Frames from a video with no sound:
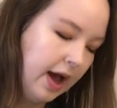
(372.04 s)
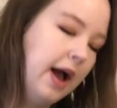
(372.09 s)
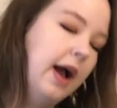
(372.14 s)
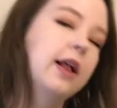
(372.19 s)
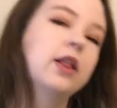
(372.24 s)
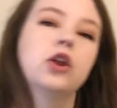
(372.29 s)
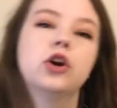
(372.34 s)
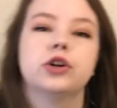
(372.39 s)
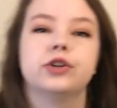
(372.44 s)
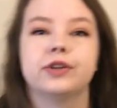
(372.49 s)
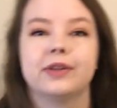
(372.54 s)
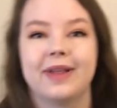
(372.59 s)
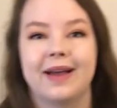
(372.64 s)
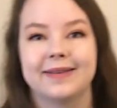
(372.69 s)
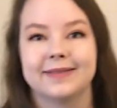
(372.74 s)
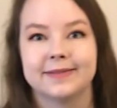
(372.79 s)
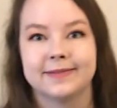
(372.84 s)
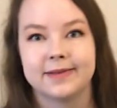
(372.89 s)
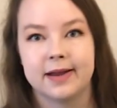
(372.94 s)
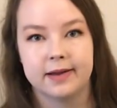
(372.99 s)
I learned
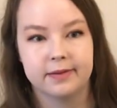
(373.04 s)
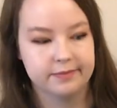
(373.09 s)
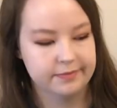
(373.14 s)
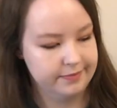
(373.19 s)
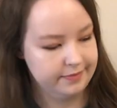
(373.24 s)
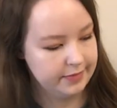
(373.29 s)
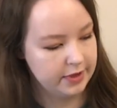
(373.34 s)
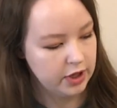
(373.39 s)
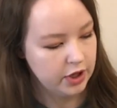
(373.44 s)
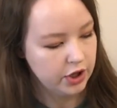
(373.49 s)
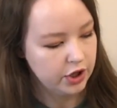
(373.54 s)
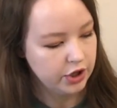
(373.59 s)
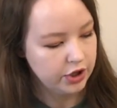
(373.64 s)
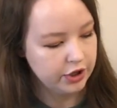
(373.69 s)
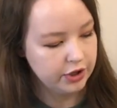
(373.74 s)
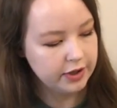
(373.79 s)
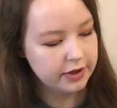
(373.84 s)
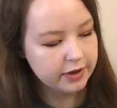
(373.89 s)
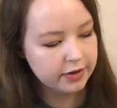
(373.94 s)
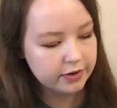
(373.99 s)
last time.
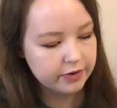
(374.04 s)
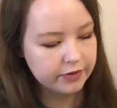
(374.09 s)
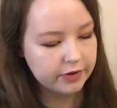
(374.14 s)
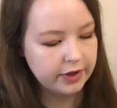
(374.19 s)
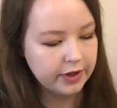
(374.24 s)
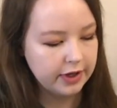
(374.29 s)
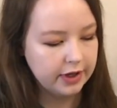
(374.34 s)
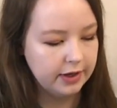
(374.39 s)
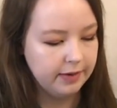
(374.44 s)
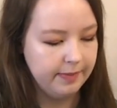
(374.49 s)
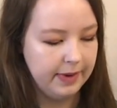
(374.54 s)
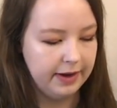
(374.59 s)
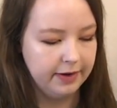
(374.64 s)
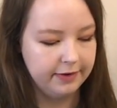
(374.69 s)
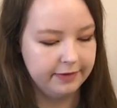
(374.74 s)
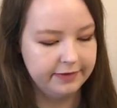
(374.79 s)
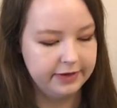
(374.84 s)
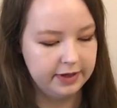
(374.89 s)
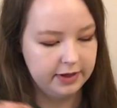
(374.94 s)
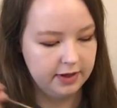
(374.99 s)
You need a really good
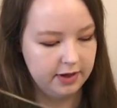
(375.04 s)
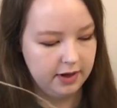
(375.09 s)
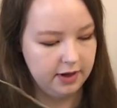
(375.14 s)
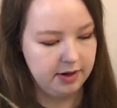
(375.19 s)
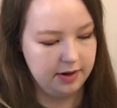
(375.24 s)
amount of it,